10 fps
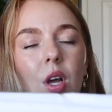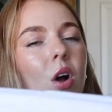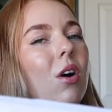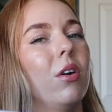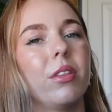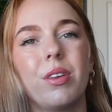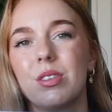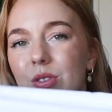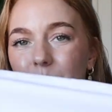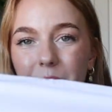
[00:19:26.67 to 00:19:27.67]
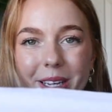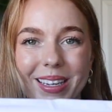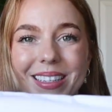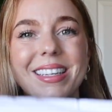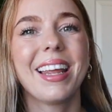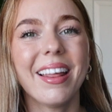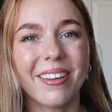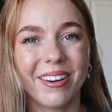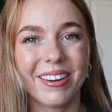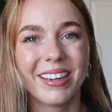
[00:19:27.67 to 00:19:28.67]
all things are working
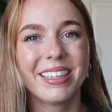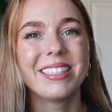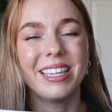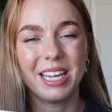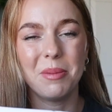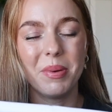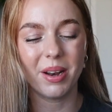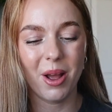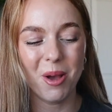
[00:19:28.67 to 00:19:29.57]
together to keep it